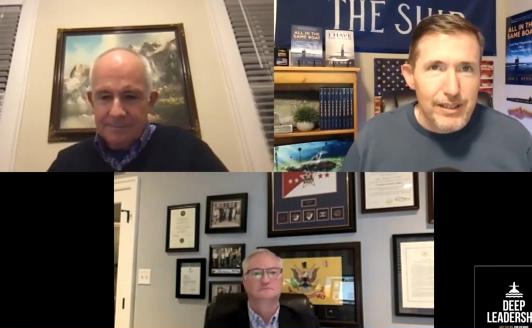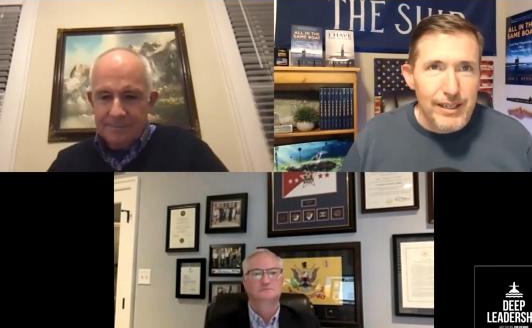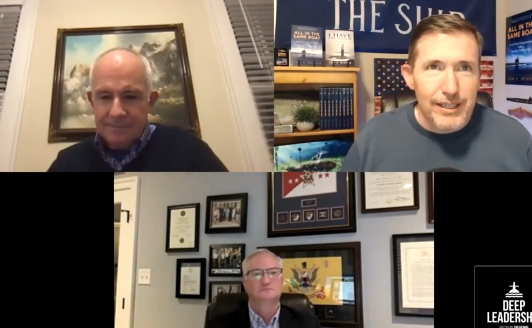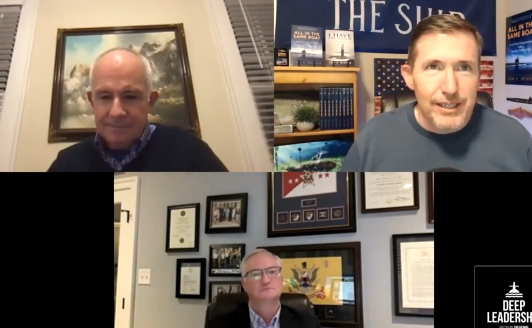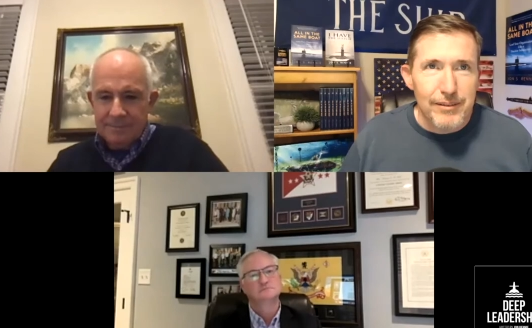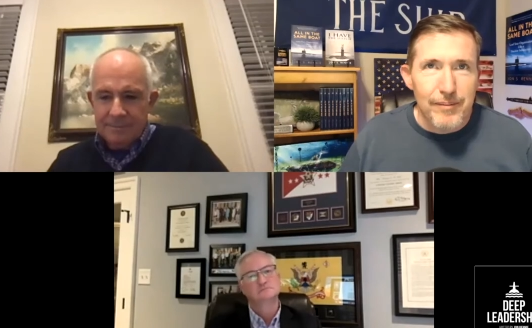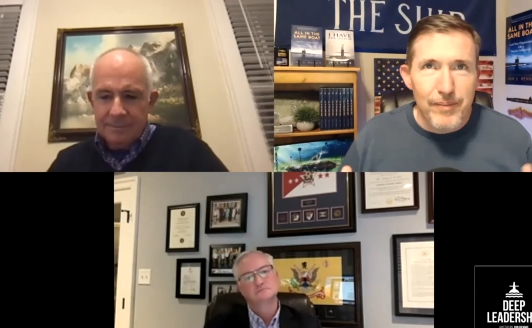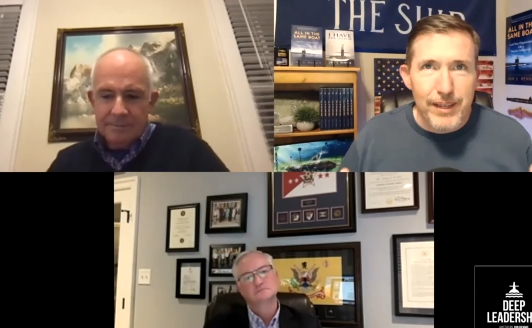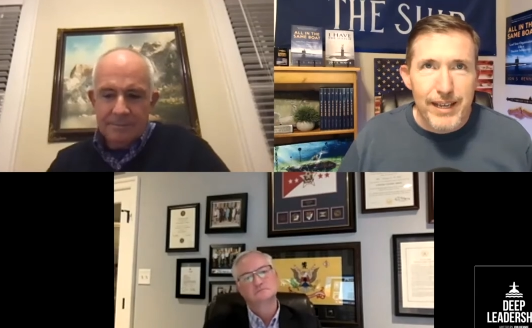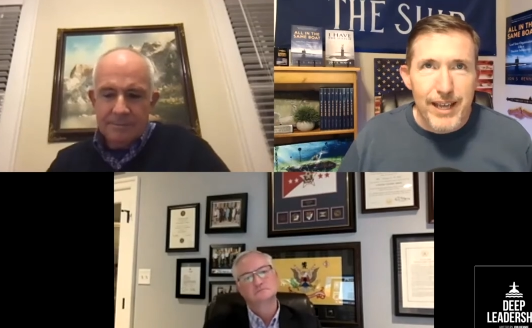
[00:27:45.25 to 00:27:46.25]
Speaker 1: uh,
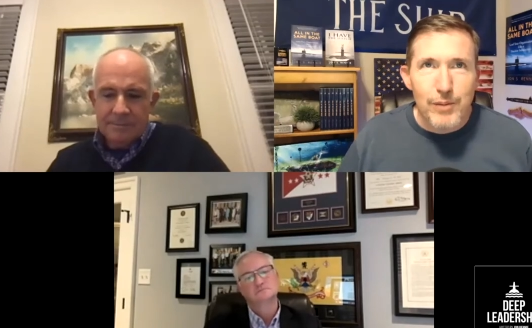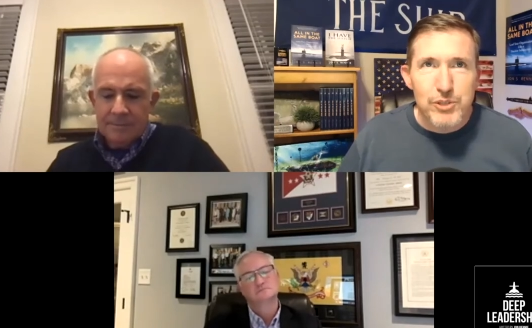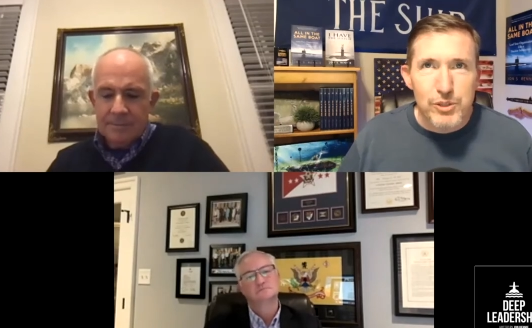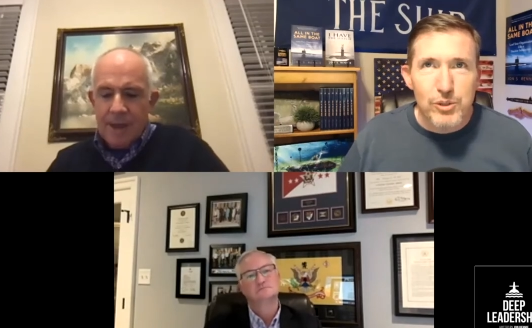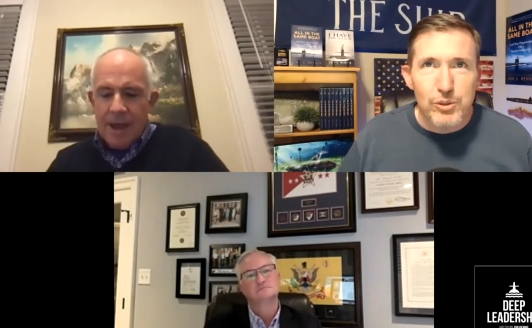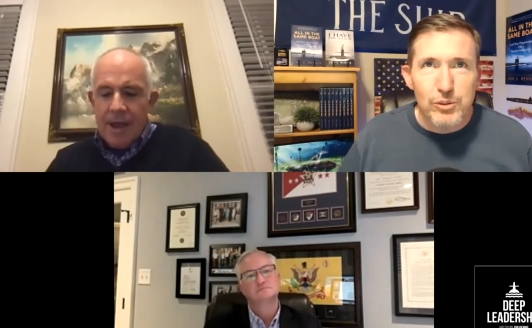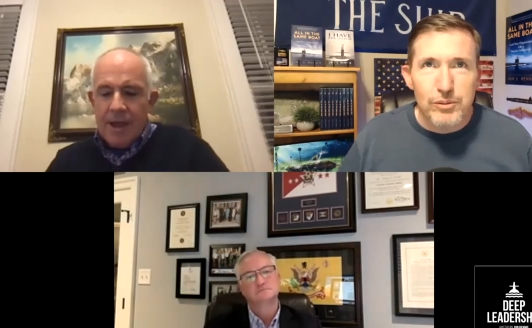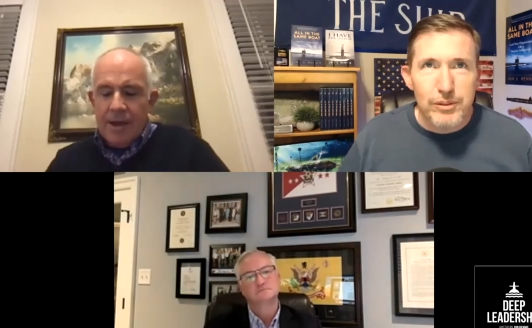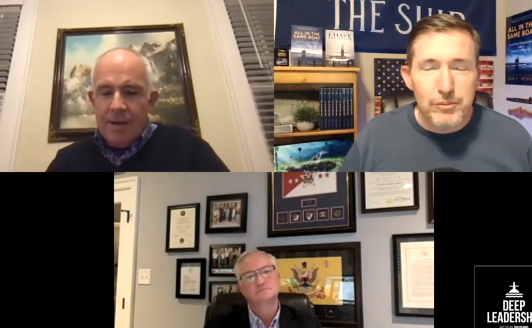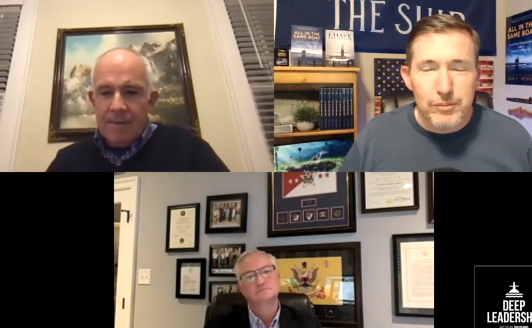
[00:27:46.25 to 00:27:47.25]
it helps
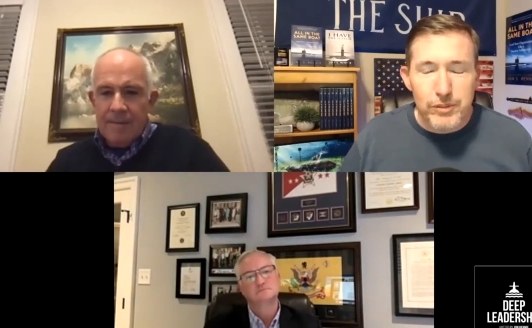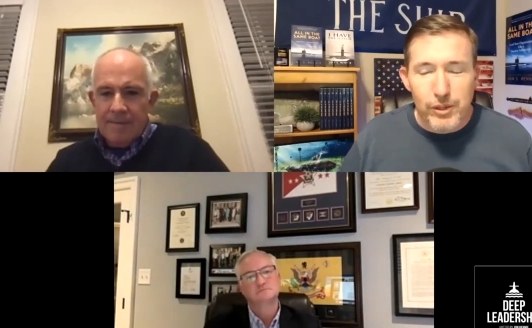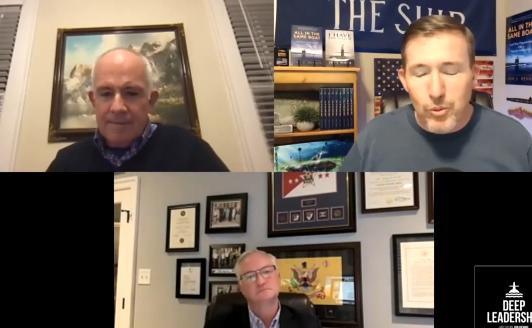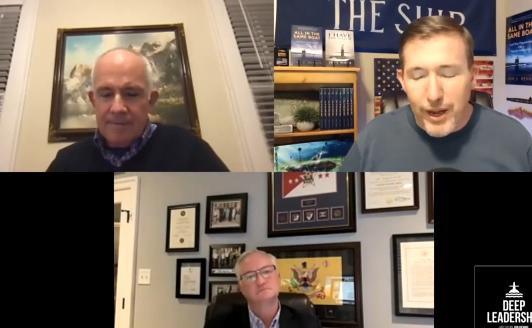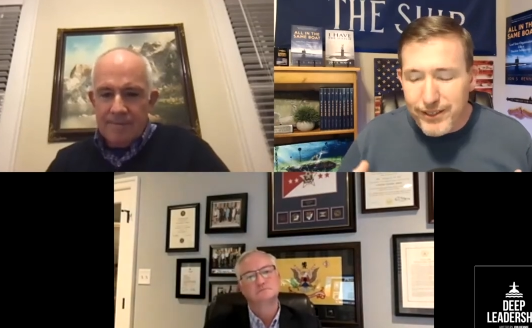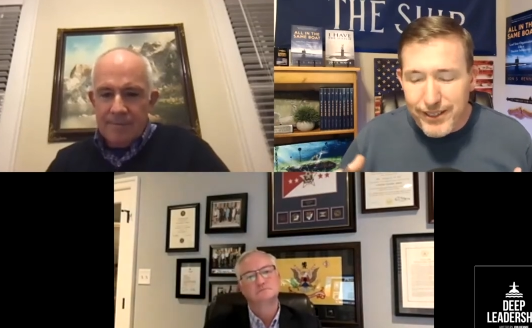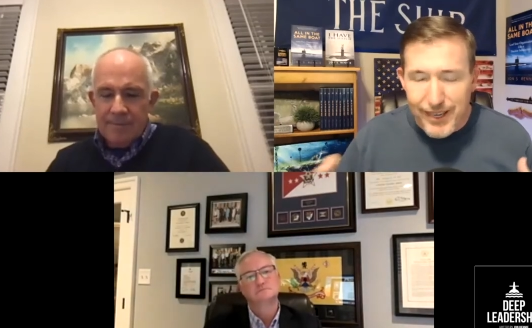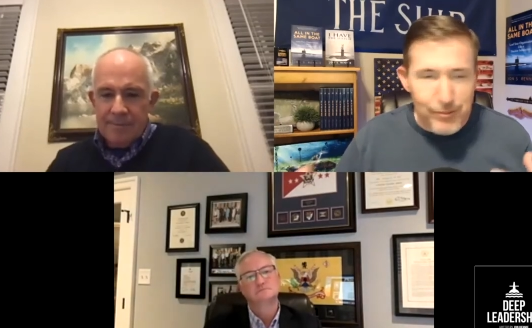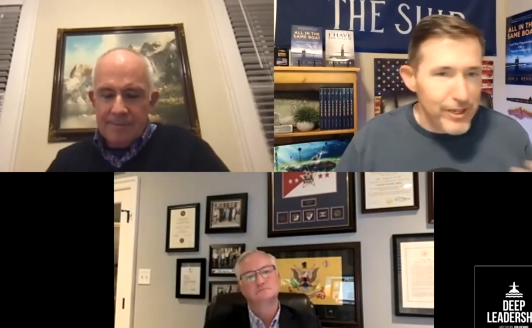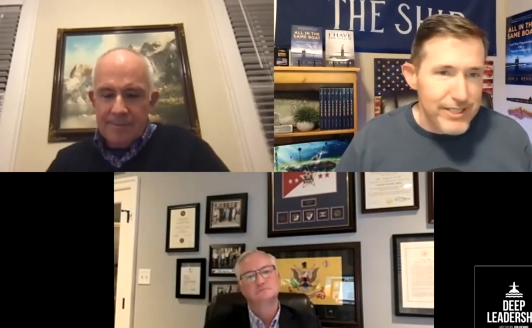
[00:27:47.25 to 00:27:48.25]
you you know why you
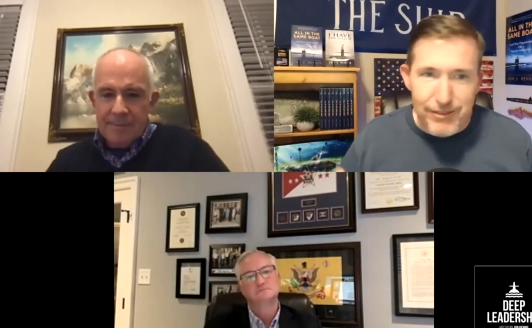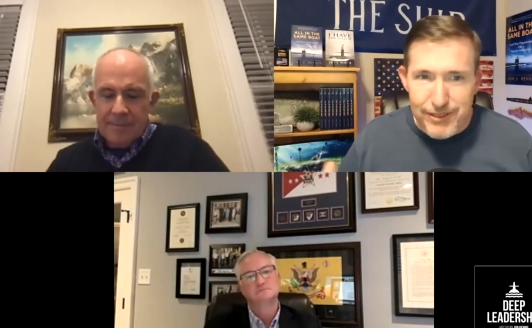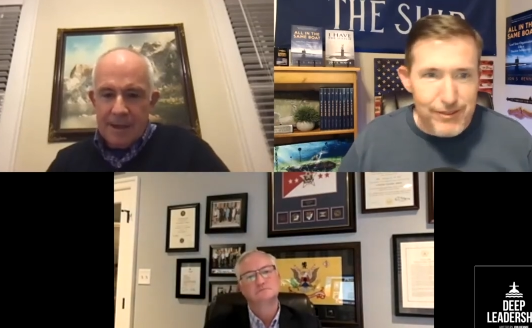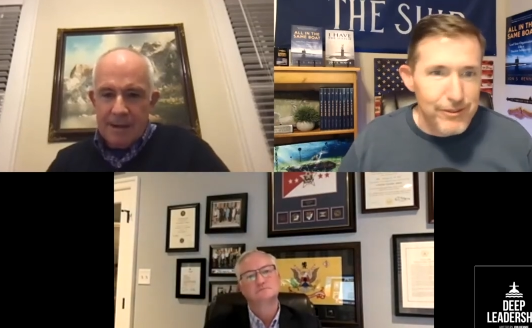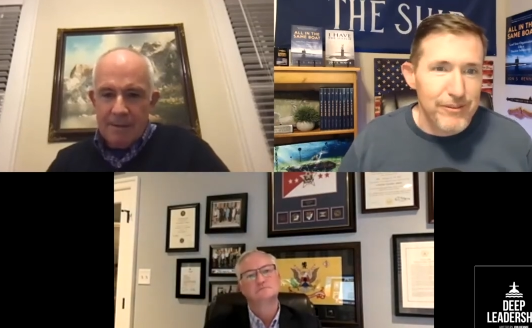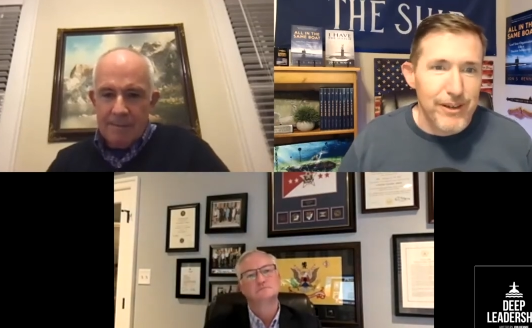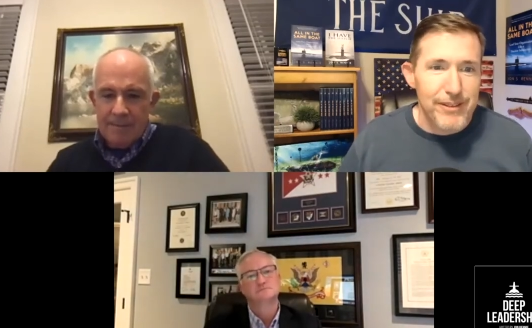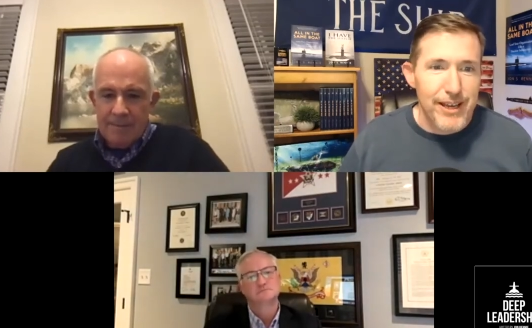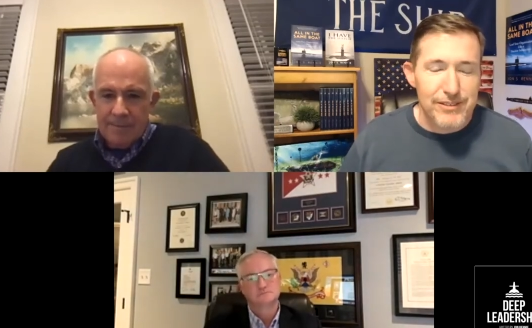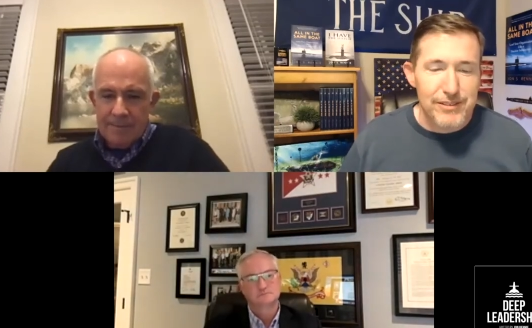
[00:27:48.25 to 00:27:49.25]
can't reach out to
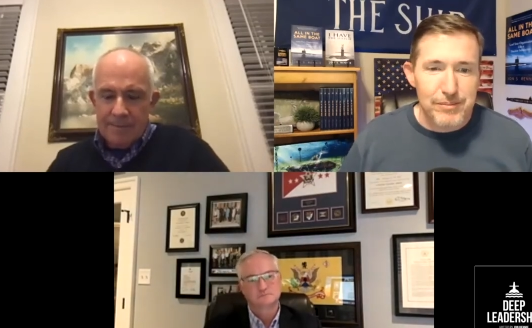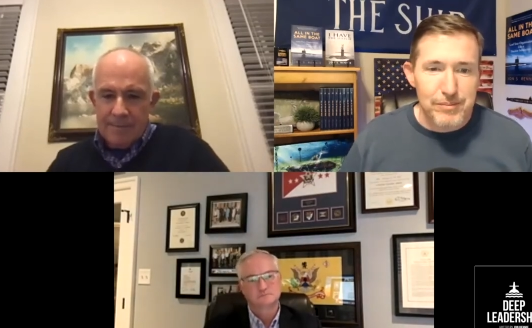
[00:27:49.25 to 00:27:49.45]
35000